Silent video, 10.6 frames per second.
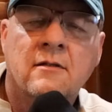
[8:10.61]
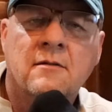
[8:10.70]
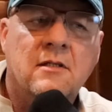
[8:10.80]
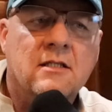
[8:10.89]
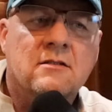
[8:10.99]

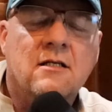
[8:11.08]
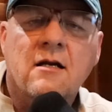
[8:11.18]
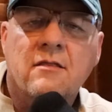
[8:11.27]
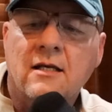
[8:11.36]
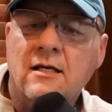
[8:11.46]
It's not a
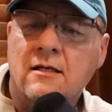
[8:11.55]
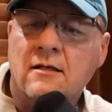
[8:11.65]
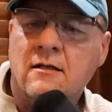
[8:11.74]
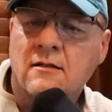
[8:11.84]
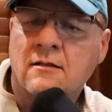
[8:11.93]
thing.
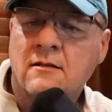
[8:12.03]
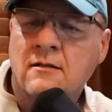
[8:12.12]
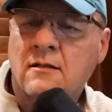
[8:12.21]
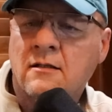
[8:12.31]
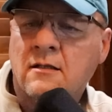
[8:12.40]

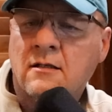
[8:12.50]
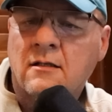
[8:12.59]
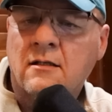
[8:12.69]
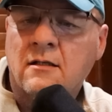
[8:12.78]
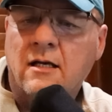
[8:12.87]

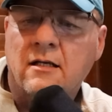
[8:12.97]
And